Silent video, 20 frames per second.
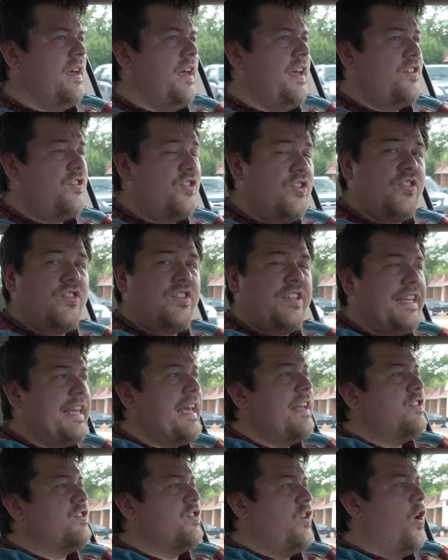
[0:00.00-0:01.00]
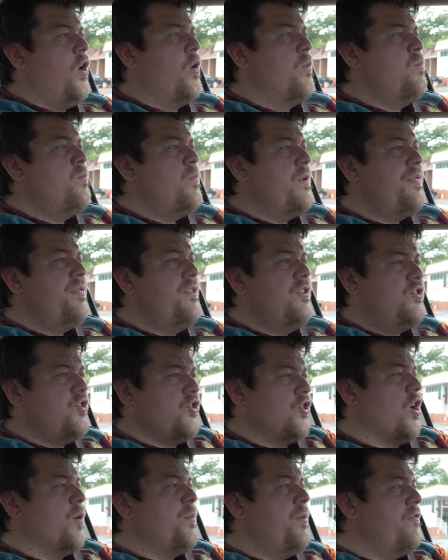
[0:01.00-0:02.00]
It just gets on with the
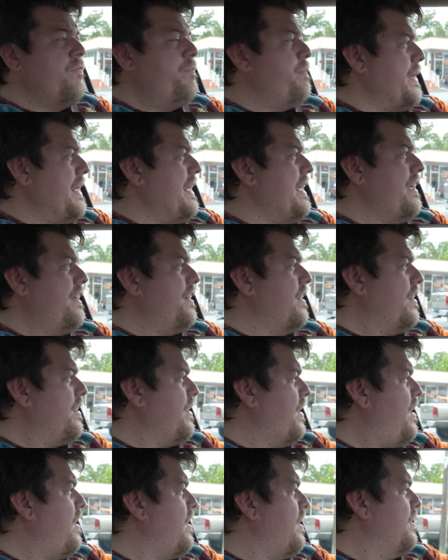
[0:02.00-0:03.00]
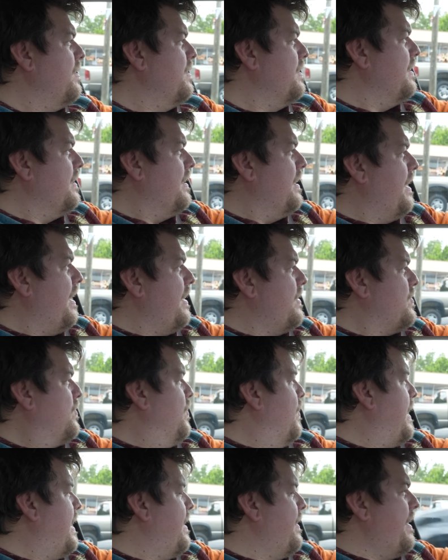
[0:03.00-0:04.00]
job of being a car. It's
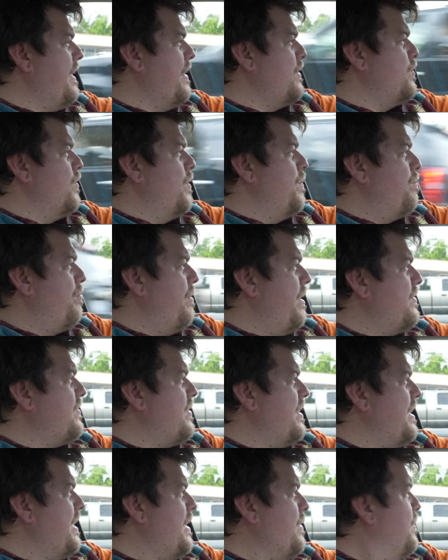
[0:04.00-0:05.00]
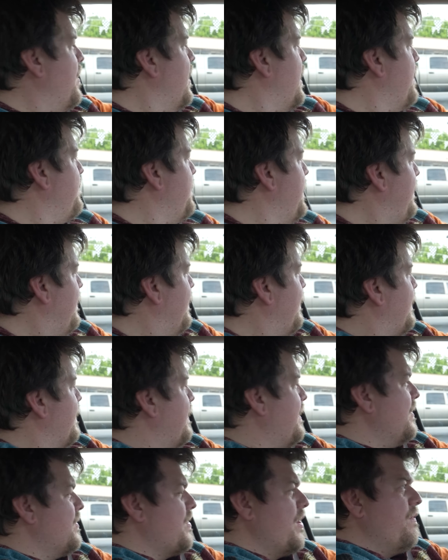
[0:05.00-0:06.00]
not out there to impress anyone. I mean, look
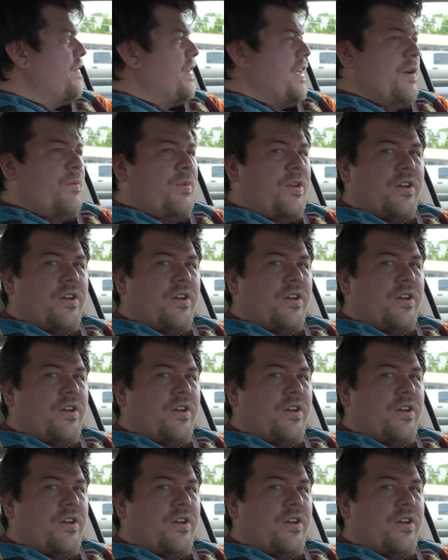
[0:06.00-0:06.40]
at this over here.